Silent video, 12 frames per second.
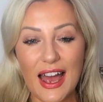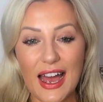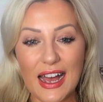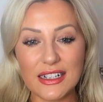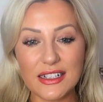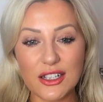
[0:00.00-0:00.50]

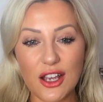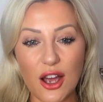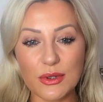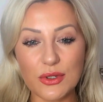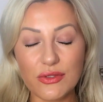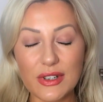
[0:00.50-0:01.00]
and
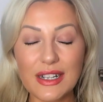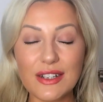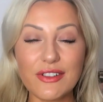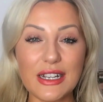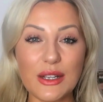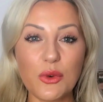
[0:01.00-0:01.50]
I was
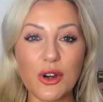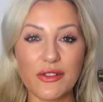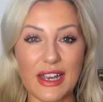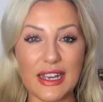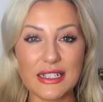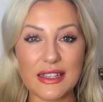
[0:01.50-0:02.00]
really
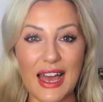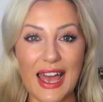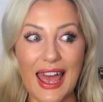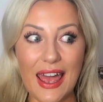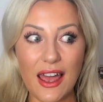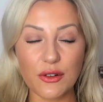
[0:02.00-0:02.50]
worried
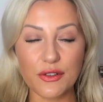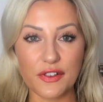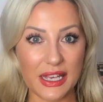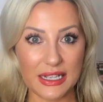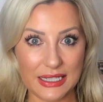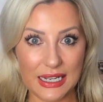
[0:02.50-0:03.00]
that A, I'd
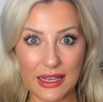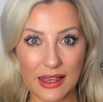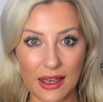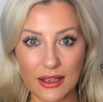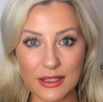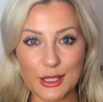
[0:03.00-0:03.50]
forget to
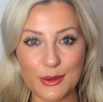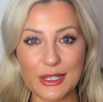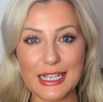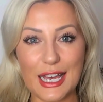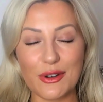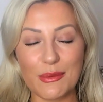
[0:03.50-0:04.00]
take it, so I
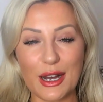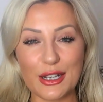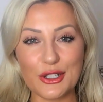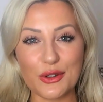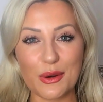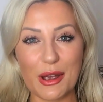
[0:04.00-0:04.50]
set a
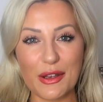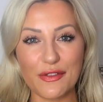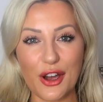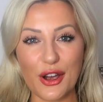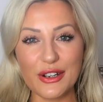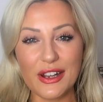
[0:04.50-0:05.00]
reminder on my
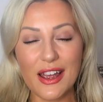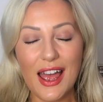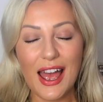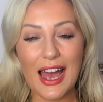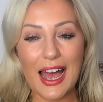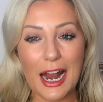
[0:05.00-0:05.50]
phone,
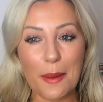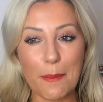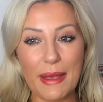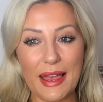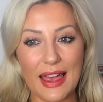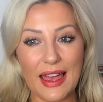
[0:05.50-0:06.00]

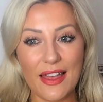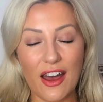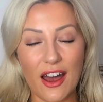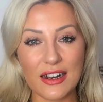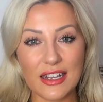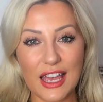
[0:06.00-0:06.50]
and B,
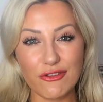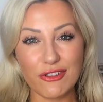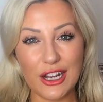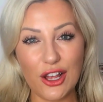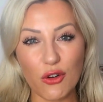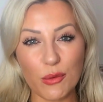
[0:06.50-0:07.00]
that I'd get
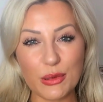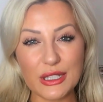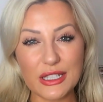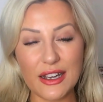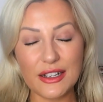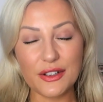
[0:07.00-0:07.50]
really horrible
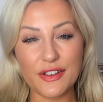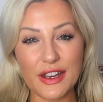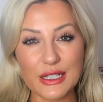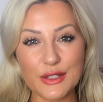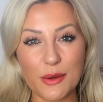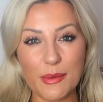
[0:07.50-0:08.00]
side
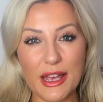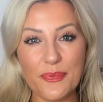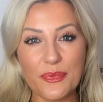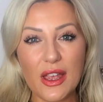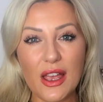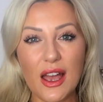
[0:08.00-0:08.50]
effects from
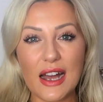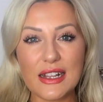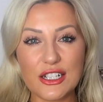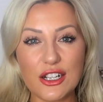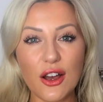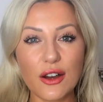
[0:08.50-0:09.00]
it. I
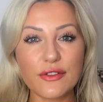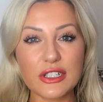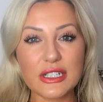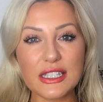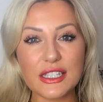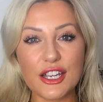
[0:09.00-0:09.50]
did a lot of
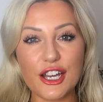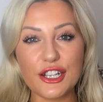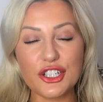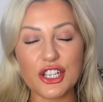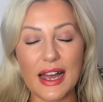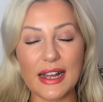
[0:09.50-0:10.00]

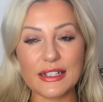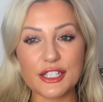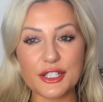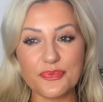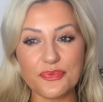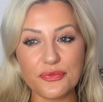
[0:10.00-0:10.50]
research, and